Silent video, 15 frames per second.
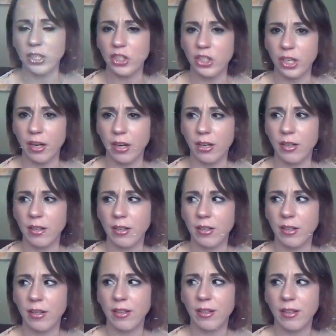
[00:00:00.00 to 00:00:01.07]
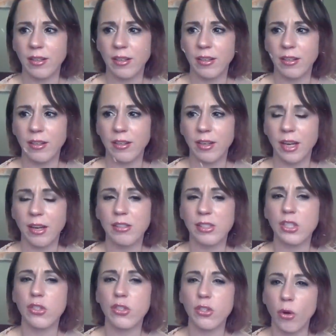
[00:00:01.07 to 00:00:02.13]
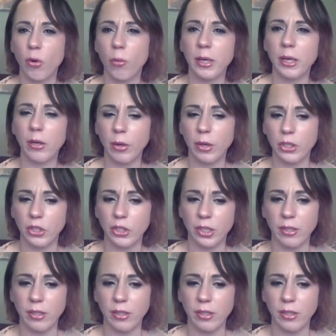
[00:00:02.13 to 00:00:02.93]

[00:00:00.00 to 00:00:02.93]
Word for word: also tried to paint him as a drug lord on the account of a criminal